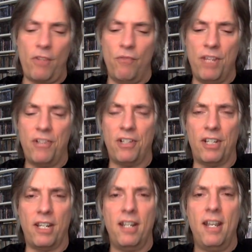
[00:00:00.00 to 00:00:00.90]

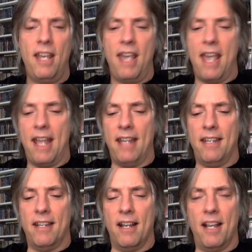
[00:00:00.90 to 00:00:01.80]
recently,
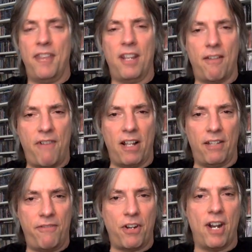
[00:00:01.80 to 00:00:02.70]
and uh, I think I finally
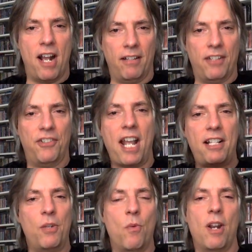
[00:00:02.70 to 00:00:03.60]
figured out
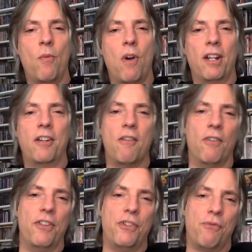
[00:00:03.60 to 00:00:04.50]
exactly what I wanted to
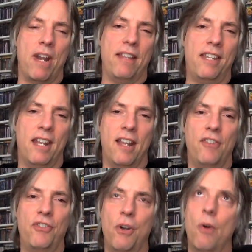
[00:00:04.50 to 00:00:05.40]
cover on this rant today.
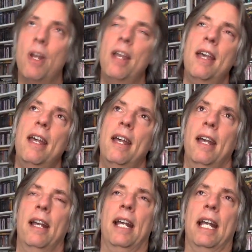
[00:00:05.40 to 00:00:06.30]
So,
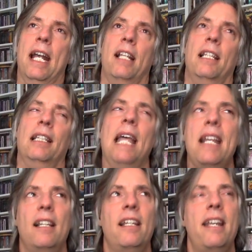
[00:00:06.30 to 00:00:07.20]

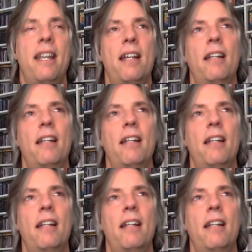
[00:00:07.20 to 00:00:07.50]
lately,